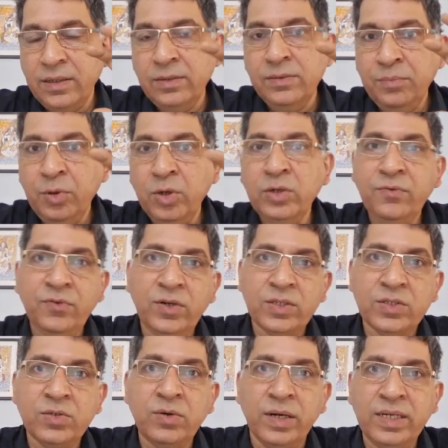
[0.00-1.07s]
Yeah, important for
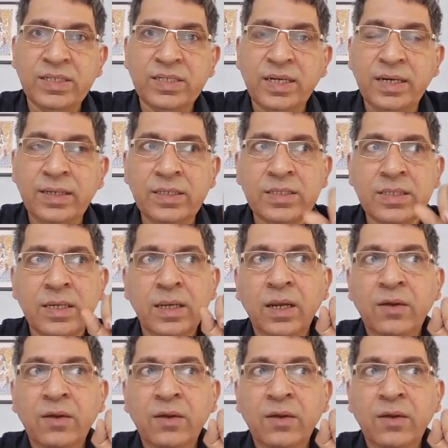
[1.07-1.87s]
us to understand this.